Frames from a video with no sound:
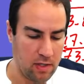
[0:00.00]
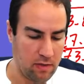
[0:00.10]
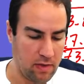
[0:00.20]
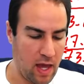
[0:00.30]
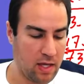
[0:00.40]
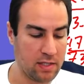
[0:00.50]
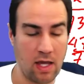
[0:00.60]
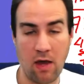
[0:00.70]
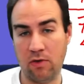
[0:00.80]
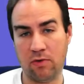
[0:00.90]
And that is
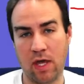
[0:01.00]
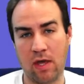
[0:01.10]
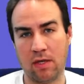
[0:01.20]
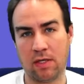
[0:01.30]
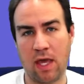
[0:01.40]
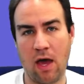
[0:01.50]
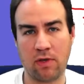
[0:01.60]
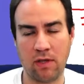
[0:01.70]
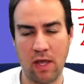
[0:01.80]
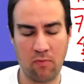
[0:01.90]
how you
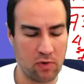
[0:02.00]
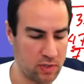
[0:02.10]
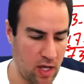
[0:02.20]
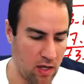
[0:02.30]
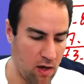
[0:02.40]
calculate percent